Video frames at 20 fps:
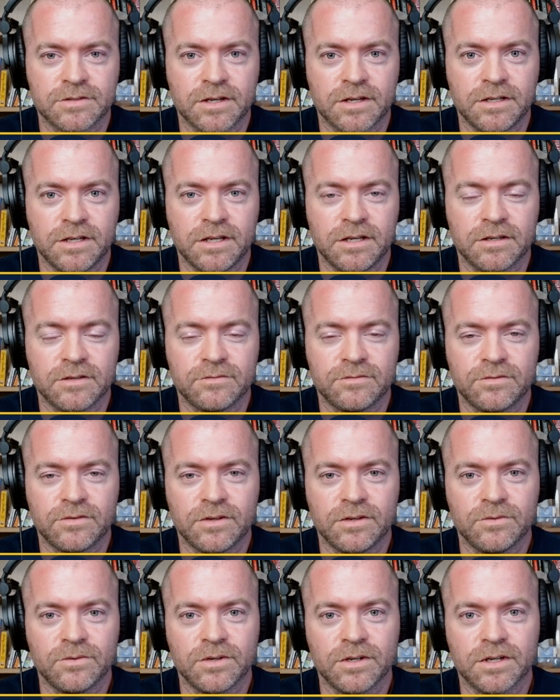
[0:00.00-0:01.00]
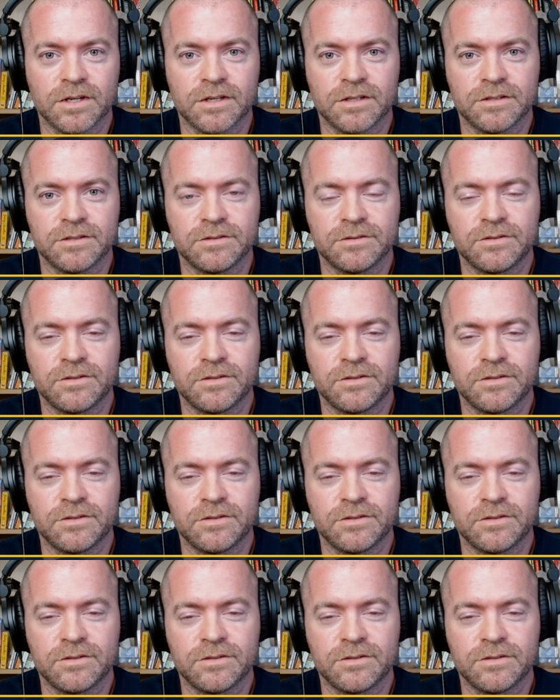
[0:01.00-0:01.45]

idea of free will